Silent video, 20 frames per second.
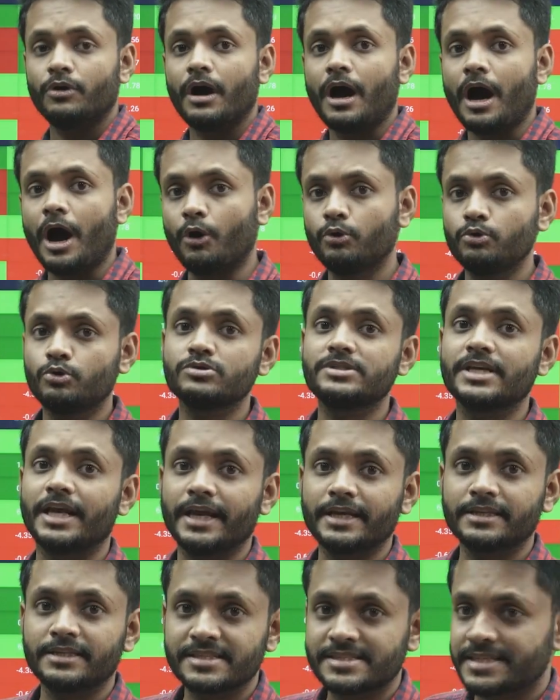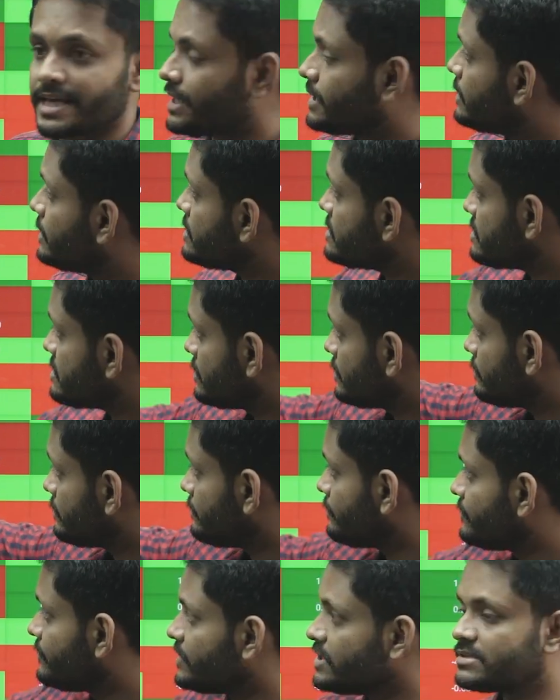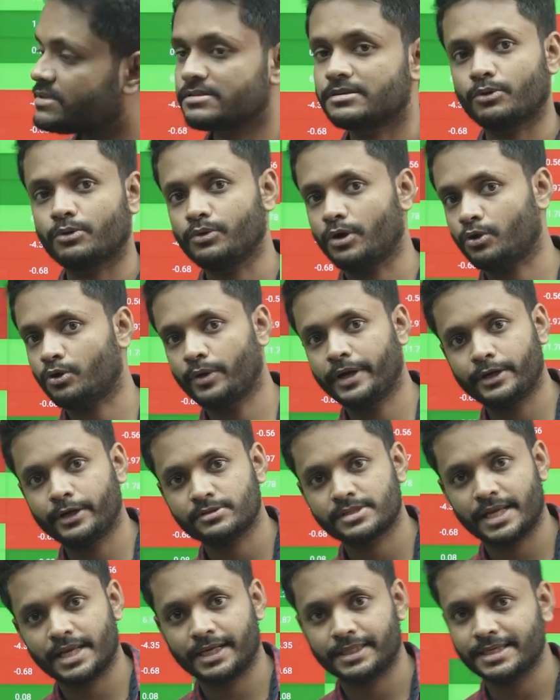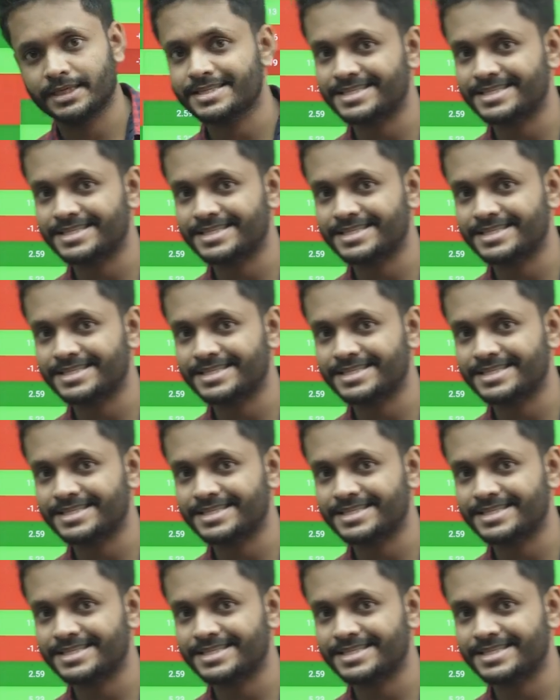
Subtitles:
how to select the sectors? This is how we are going to select the